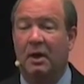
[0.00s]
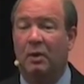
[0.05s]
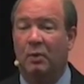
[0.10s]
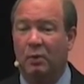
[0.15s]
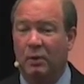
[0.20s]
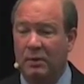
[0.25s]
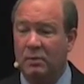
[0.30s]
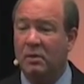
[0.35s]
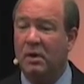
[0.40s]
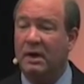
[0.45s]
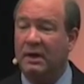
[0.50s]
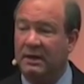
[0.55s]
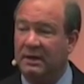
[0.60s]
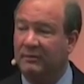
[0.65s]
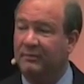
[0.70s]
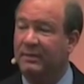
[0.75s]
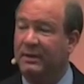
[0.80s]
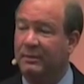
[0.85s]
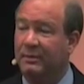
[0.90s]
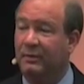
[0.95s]
we want to
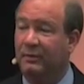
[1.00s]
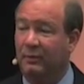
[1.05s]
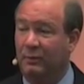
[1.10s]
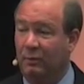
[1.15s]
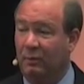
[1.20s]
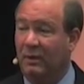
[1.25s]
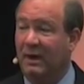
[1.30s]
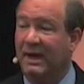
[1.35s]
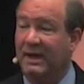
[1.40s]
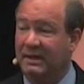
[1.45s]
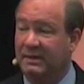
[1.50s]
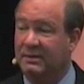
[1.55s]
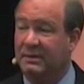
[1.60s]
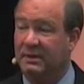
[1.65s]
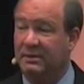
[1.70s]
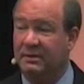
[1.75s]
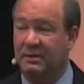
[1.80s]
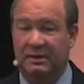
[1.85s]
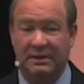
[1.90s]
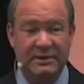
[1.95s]
give people the right
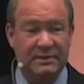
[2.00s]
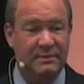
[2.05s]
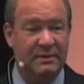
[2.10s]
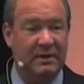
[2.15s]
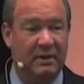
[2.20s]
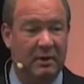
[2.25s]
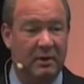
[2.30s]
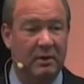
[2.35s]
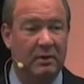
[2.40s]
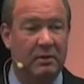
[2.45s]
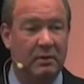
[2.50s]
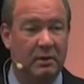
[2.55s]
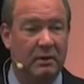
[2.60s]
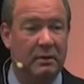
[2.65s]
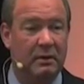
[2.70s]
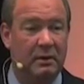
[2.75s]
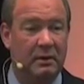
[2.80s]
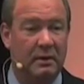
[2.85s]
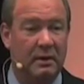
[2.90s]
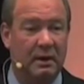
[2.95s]
to at least be heard
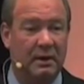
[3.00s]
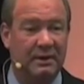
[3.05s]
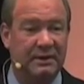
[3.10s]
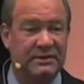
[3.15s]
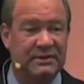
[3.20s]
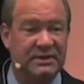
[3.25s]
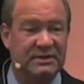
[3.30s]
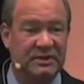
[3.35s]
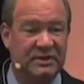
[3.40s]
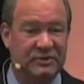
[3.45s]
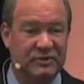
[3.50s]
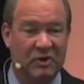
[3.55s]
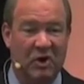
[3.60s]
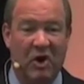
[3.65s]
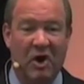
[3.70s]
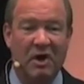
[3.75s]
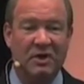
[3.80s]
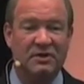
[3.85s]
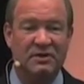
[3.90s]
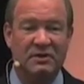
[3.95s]
and at least get to
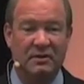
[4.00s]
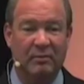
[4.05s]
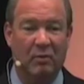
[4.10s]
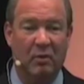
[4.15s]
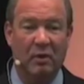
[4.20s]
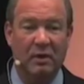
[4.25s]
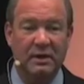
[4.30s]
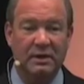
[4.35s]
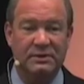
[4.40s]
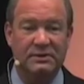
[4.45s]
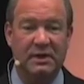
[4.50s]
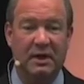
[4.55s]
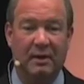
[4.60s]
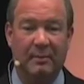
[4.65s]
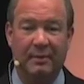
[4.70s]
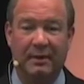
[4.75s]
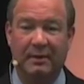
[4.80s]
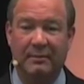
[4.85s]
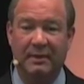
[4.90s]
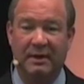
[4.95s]
talk to the mortgage
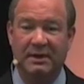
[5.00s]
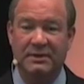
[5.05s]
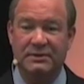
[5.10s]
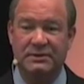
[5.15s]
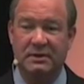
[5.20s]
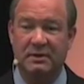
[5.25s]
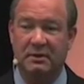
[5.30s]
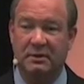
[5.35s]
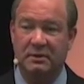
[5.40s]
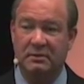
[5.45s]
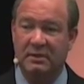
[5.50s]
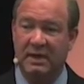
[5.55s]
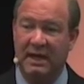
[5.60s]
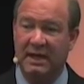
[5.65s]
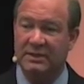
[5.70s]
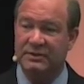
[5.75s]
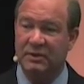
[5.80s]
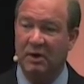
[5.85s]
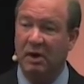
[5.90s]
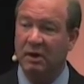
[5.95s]
company, because you
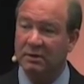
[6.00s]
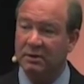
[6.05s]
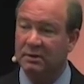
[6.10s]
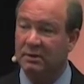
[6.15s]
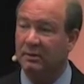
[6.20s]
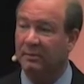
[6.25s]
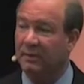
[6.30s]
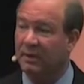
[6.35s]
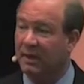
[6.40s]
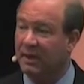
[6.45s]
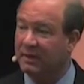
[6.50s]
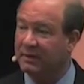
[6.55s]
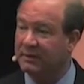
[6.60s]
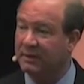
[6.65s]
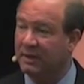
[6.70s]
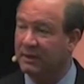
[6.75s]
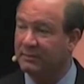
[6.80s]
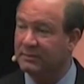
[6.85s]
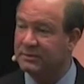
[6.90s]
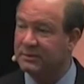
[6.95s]
can't talk to them a lot of
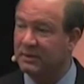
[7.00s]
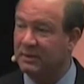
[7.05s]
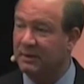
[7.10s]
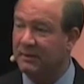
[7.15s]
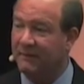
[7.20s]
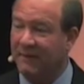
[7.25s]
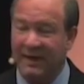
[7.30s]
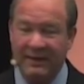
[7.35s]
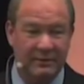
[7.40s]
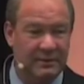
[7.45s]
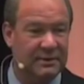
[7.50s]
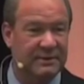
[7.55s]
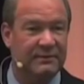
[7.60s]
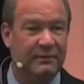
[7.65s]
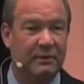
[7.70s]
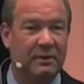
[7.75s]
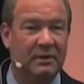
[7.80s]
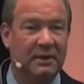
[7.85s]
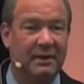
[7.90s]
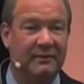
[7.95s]
times. I do this
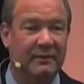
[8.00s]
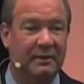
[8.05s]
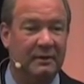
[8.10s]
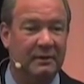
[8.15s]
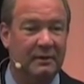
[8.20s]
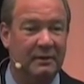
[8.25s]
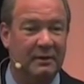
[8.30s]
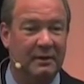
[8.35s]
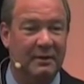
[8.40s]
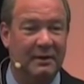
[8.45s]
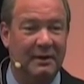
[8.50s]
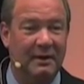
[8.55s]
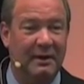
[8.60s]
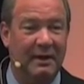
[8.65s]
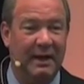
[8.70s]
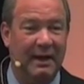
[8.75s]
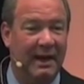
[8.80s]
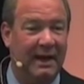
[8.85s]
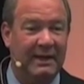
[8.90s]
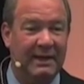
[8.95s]
for a living,
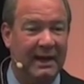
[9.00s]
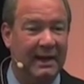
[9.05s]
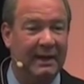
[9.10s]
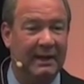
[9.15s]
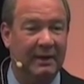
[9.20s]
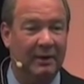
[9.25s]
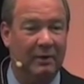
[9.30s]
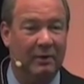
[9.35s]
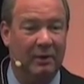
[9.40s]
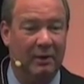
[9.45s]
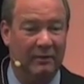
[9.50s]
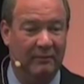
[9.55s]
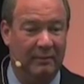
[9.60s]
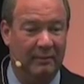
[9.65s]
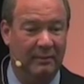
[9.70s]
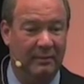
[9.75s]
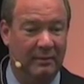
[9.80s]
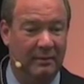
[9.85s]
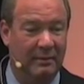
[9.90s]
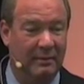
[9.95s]
and I can't get a hold of
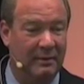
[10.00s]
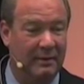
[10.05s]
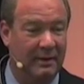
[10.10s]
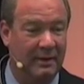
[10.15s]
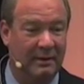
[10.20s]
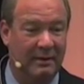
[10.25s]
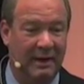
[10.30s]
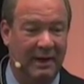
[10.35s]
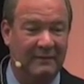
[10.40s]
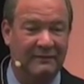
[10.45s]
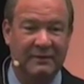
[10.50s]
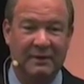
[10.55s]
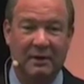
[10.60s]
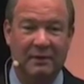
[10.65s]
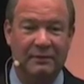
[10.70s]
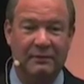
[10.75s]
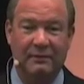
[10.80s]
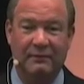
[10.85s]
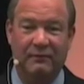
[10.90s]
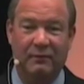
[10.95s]
them. I have to go
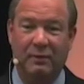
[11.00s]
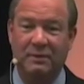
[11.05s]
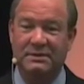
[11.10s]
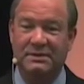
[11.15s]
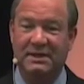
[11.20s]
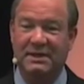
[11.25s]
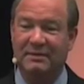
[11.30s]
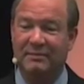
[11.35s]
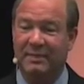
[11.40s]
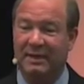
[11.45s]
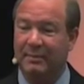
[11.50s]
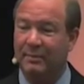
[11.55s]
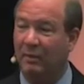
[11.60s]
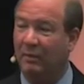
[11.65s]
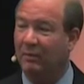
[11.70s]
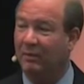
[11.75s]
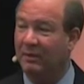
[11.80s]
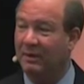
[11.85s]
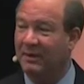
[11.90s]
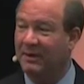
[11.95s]
through 14
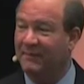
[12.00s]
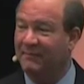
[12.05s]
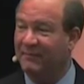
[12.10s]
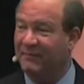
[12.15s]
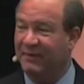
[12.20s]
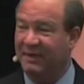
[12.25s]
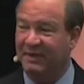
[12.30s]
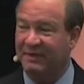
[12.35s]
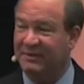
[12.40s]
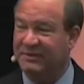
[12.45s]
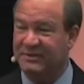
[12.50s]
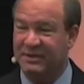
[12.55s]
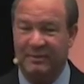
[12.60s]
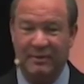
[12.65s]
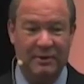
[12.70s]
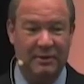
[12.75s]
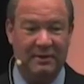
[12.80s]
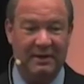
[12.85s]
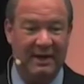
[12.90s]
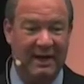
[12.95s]
people to get to someone
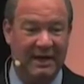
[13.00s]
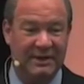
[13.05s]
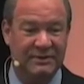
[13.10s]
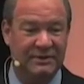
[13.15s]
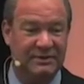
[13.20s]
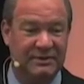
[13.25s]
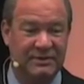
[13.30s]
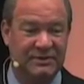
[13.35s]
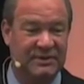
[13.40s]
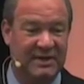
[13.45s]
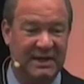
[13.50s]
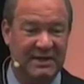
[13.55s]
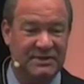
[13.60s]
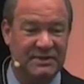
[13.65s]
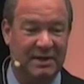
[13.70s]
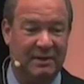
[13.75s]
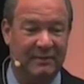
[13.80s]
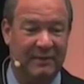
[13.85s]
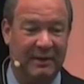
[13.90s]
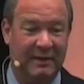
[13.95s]
who can actually say
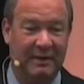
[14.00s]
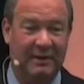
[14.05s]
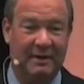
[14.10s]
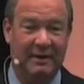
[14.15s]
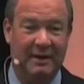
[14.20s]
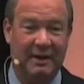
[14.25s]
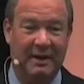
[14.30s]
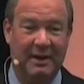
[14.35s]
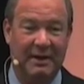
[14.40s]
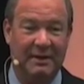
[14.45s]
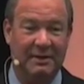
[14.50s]
something, and